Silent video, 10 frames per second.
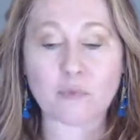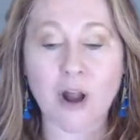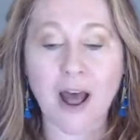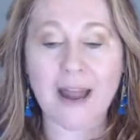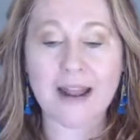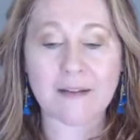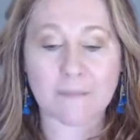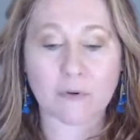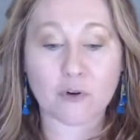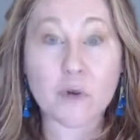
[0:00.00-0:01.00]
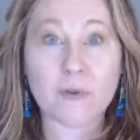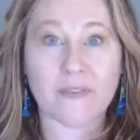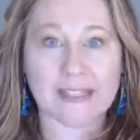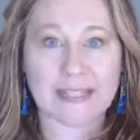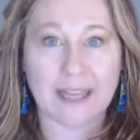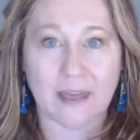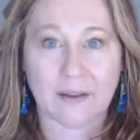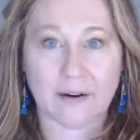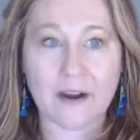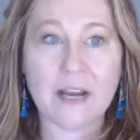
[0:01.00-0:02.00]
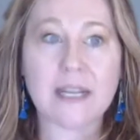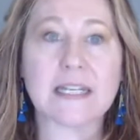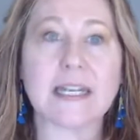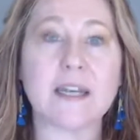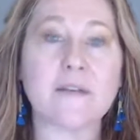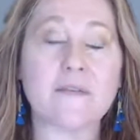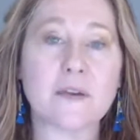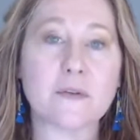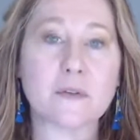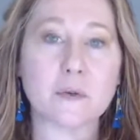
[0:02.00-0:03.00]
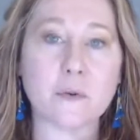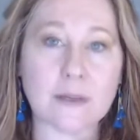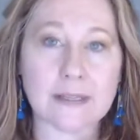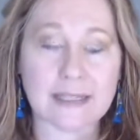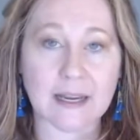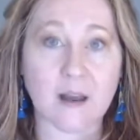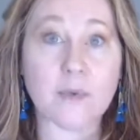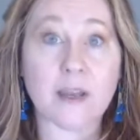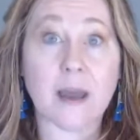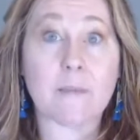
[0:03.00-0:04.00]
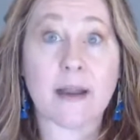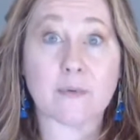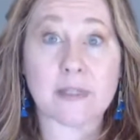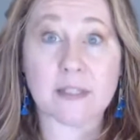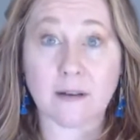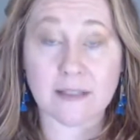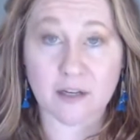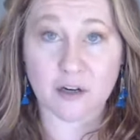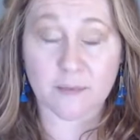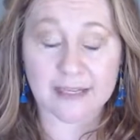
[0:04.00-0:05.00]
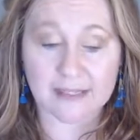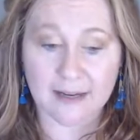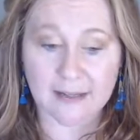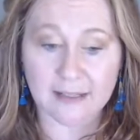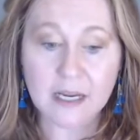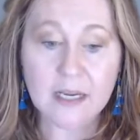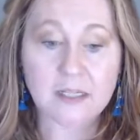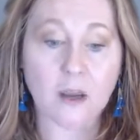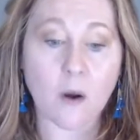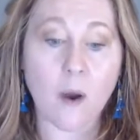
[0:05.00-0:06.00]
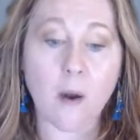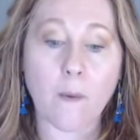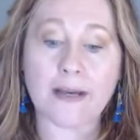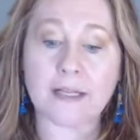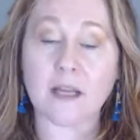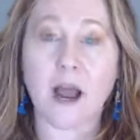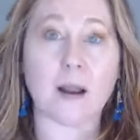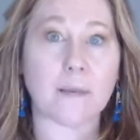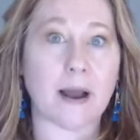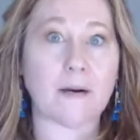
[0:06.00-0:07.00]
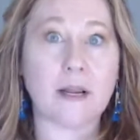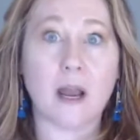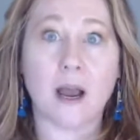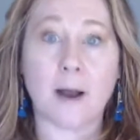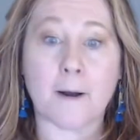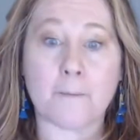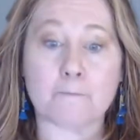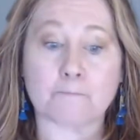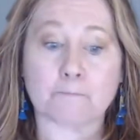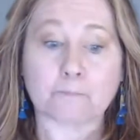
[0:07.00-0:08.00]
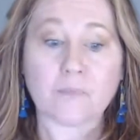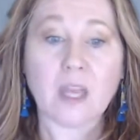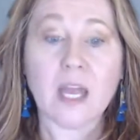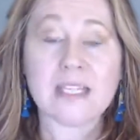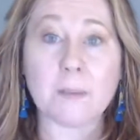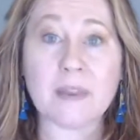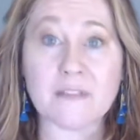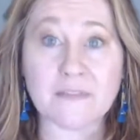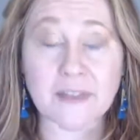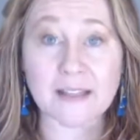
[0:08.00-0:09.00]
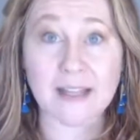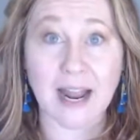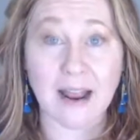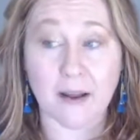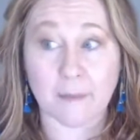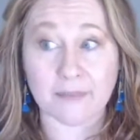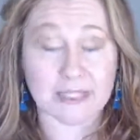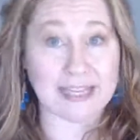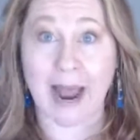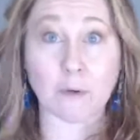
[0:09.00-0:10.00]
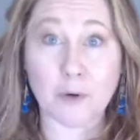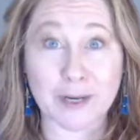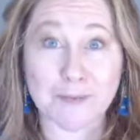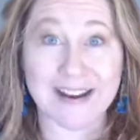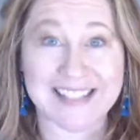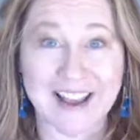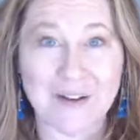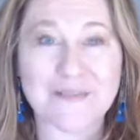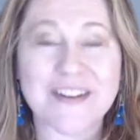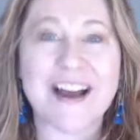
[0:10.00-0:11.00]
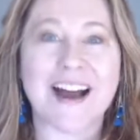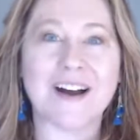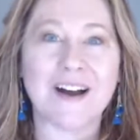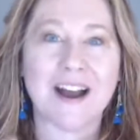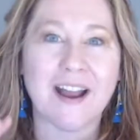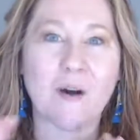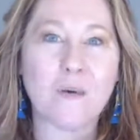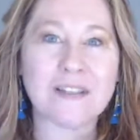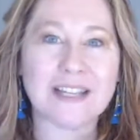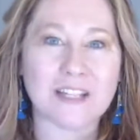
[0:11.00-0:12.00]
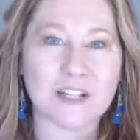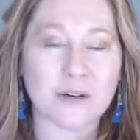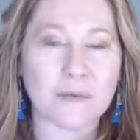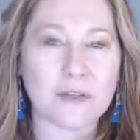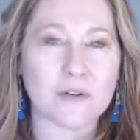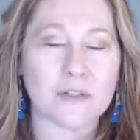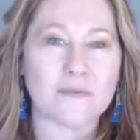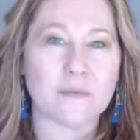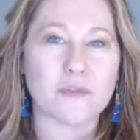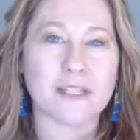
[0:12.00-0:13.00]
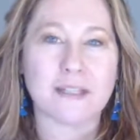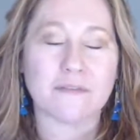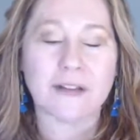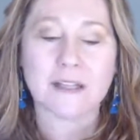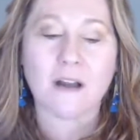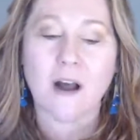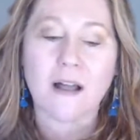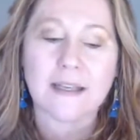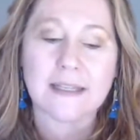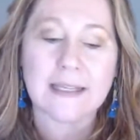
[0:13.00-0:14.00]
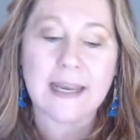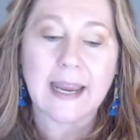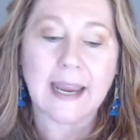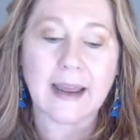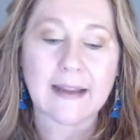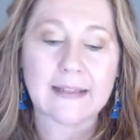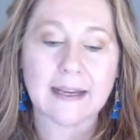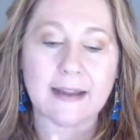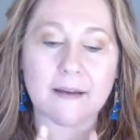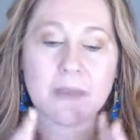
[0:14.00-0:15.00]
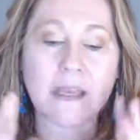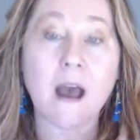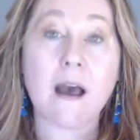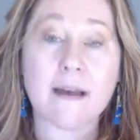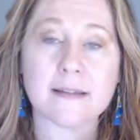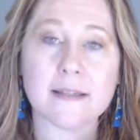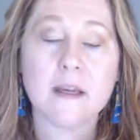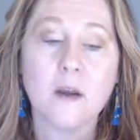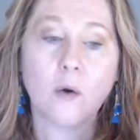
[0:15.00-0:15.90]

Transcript: brought a group of us together to give you tools to help you get better results in your business. So I wanted to talk about some of the things that I am downloading myself. I always like to share resources from trusted friends and colleagues. And because